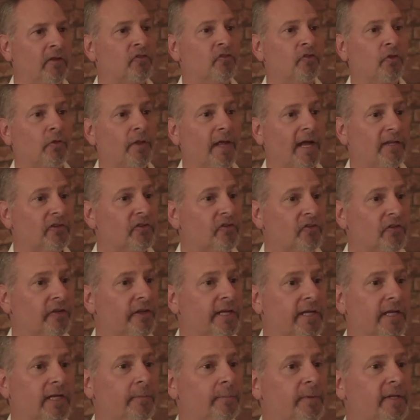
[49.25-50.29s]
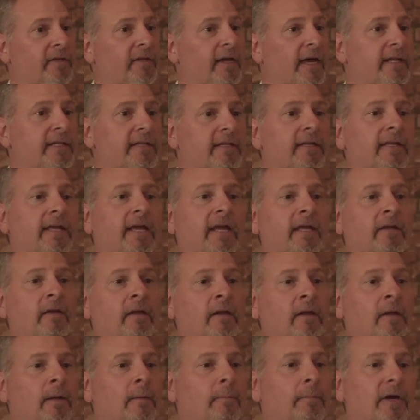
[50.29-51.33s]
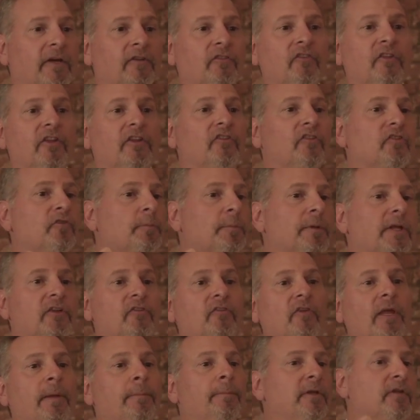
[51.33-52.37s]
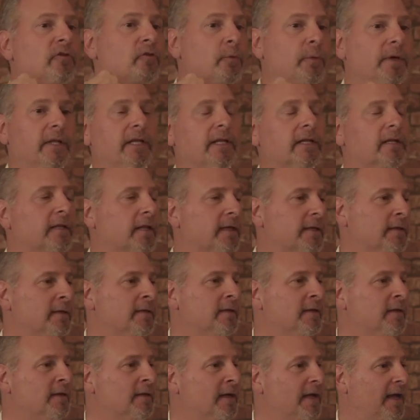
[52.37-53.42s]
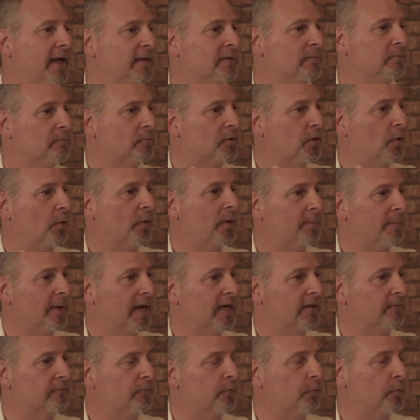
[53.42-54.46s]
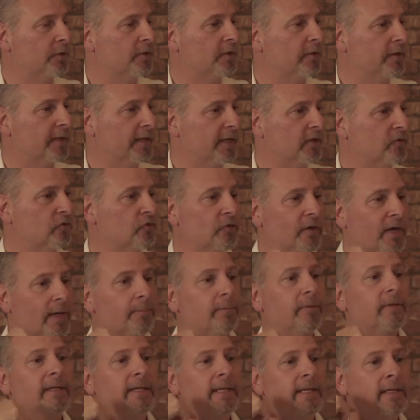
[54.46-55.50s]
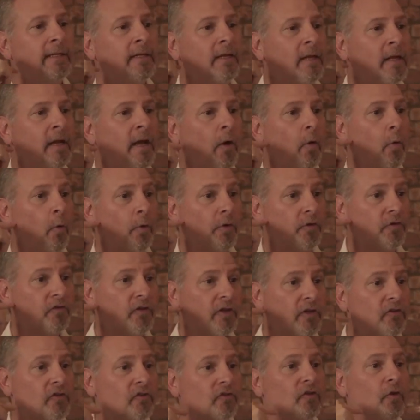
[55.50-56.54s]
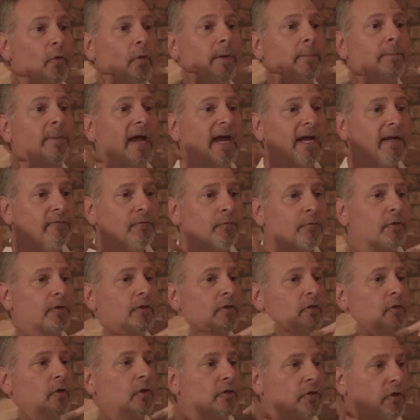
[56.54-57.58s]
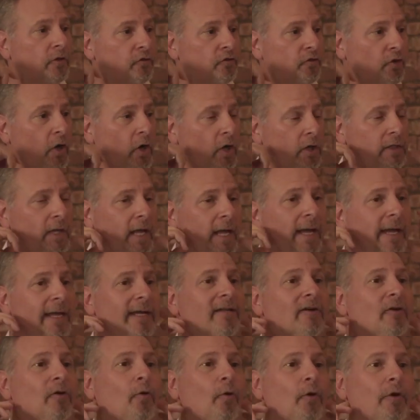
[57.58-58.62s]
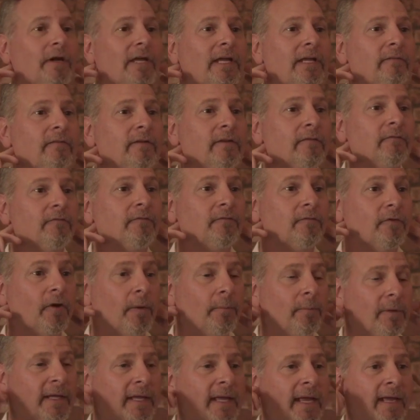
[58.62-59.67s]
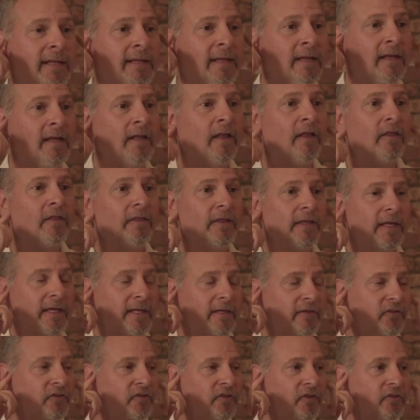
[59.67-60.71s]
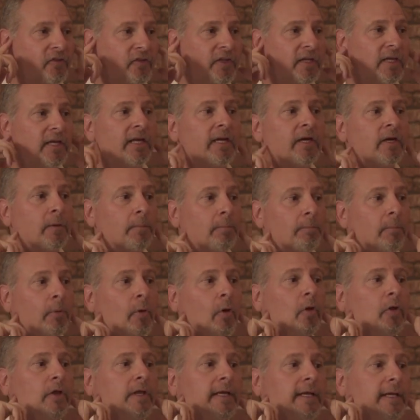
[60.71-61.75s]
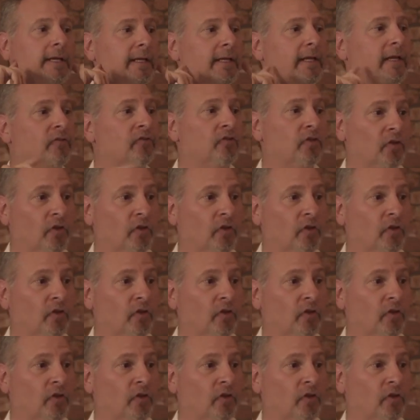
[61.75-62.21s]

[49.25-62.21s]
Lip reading: And so that sling can be tightened again by stitches placed in between it, like, and going back and forth like a trampoline, or stitches going back and forth along the jawline, or even from, again, the incision here, pulling it.